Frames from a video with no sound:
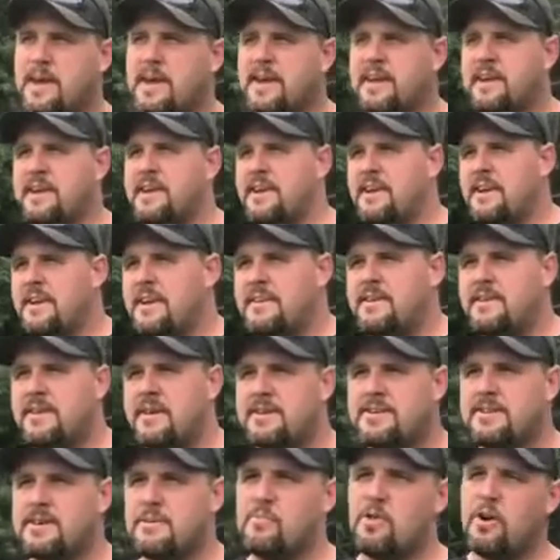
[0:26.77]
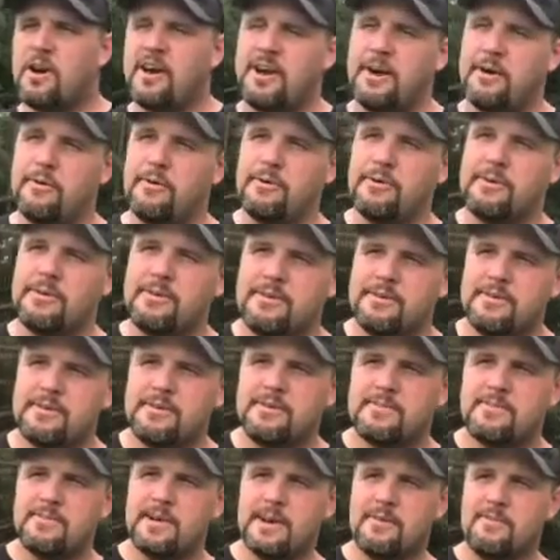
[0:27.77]
back in Tumble, Iowa,
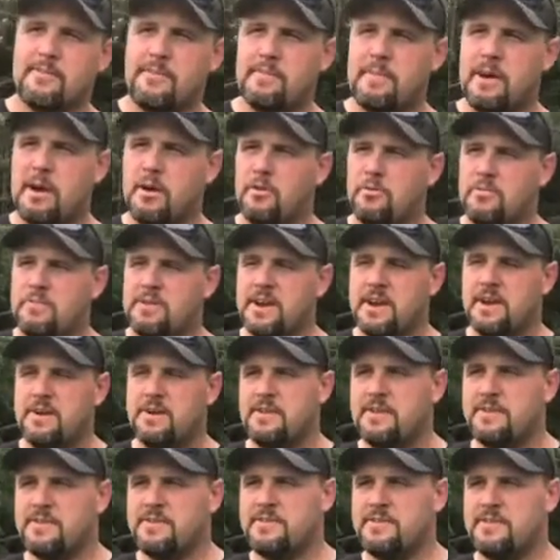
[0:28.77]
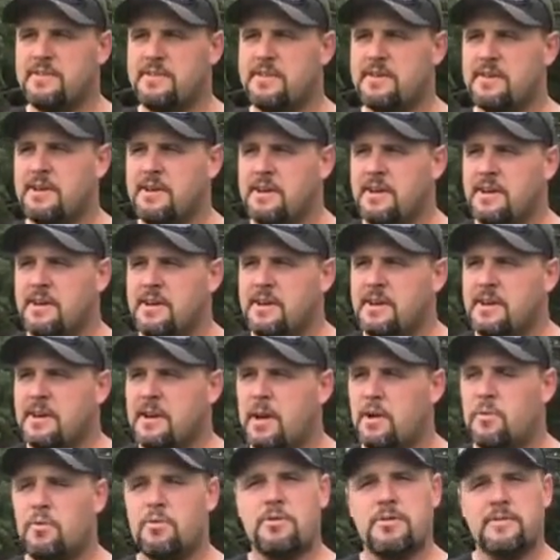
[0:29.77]
back where my hometown is, and
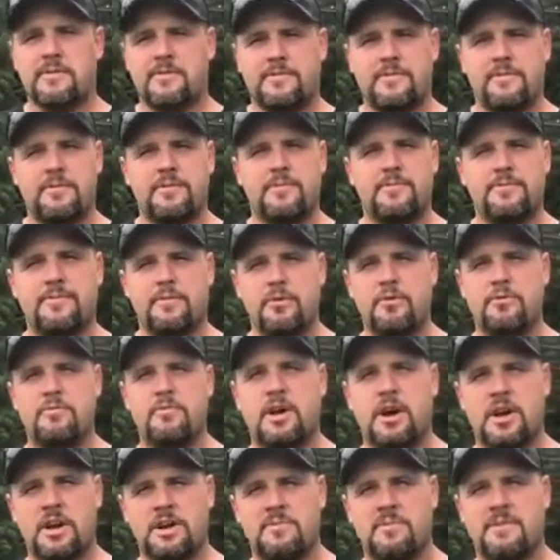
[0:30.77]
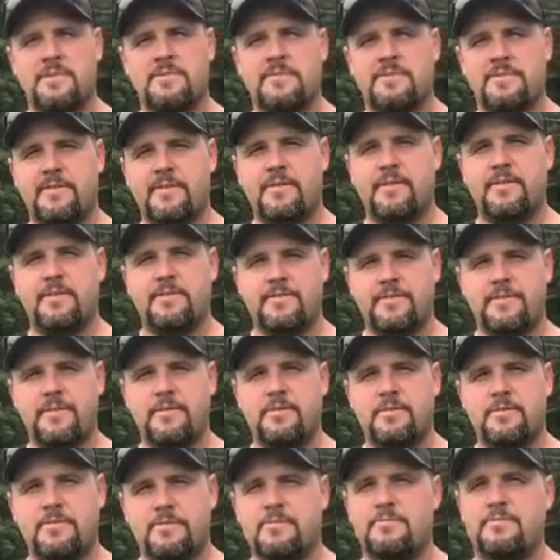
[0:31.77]
I worked for Fuller Monument for a
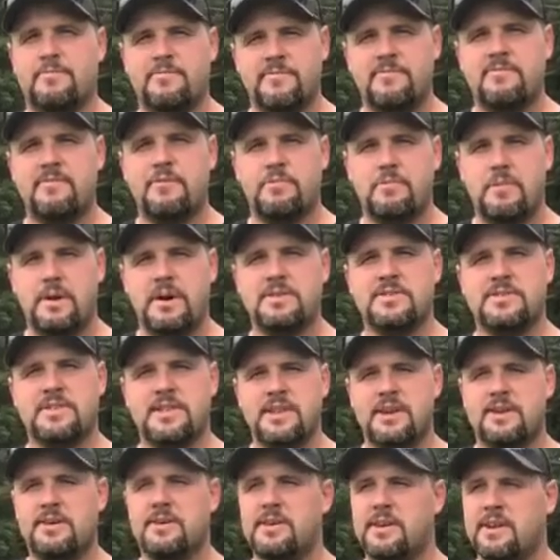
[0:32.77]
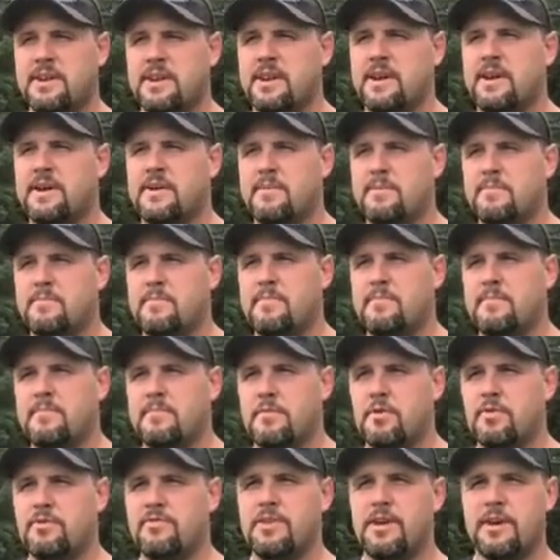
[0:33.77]
few months there, and then
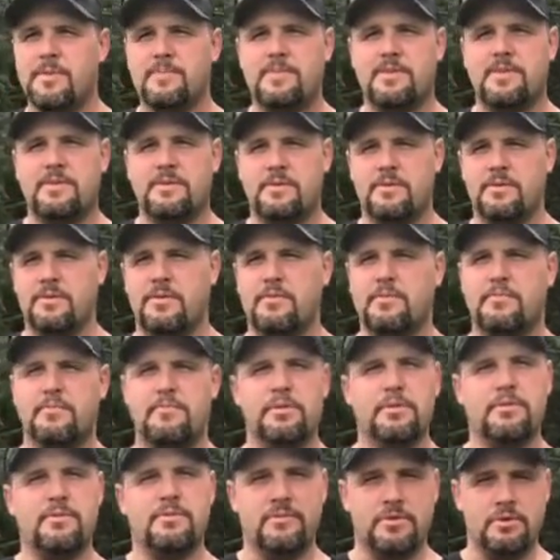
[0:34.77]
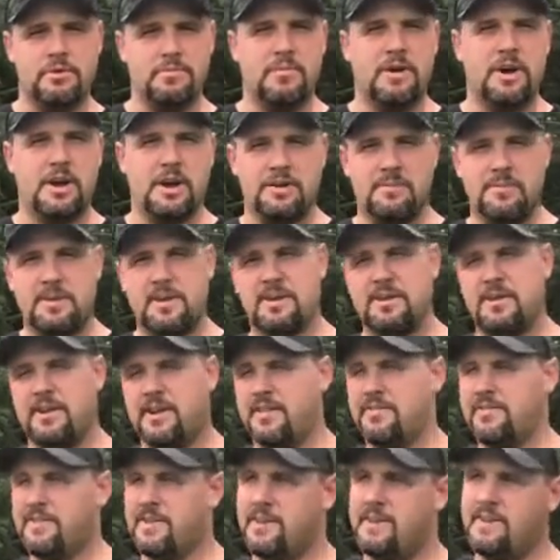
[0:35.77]
I moved up to Bloomfield Monument,
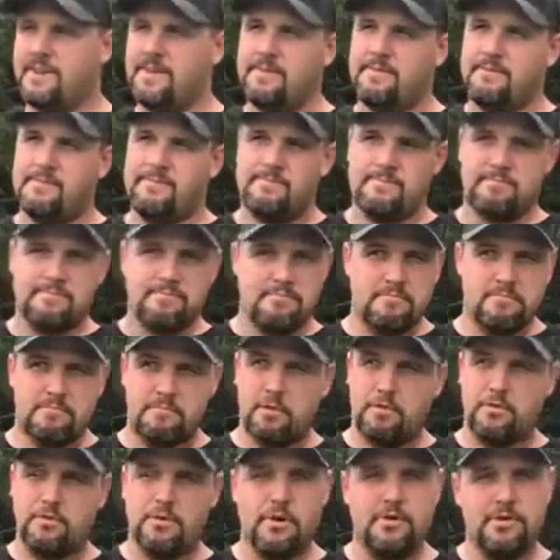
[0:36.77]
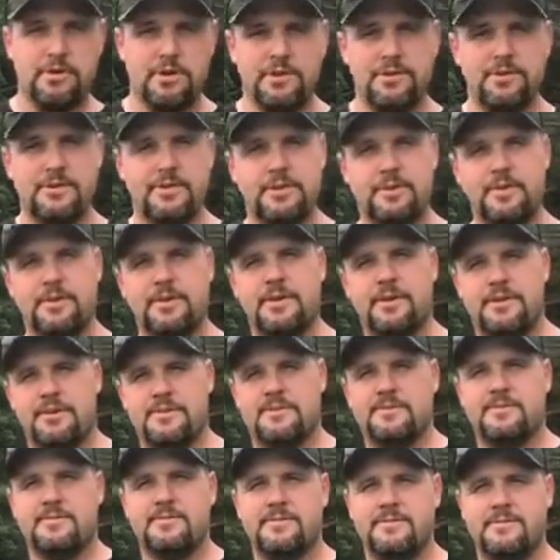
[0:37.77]
and then moved over to Illinois,
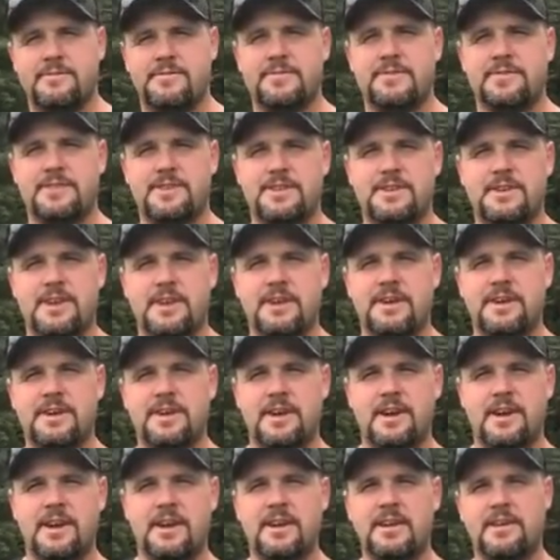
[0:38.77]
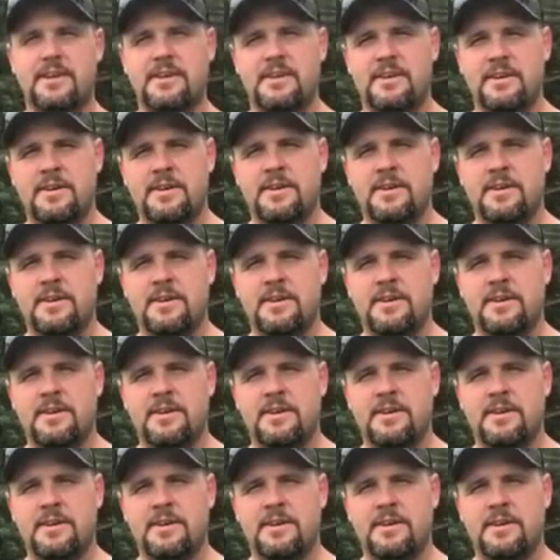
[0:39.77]
and just decided to kind of